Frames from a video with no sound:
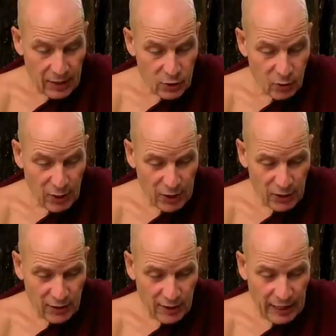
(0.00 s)
So
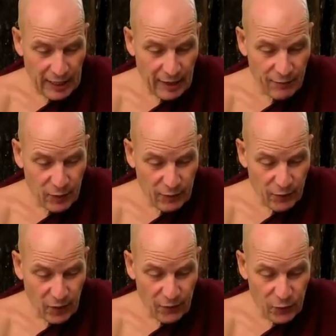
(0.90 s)
much for the
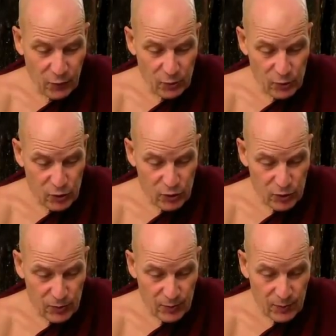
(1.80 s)
four fuels
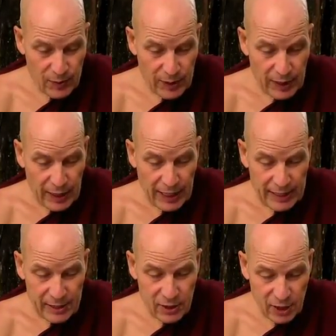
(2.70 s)

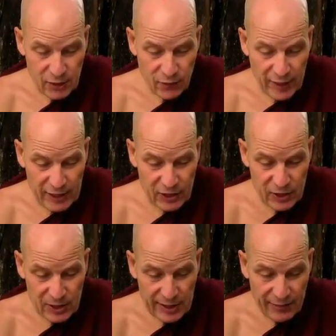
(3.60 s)
and the sun's
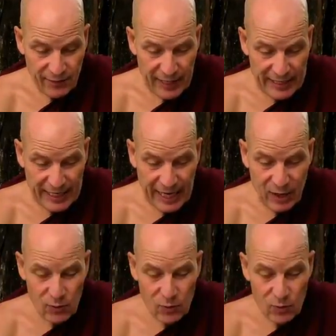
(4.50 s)
flesh, the flayed
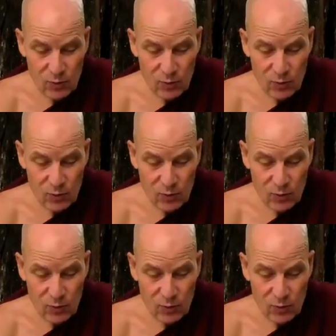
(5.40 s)
cow,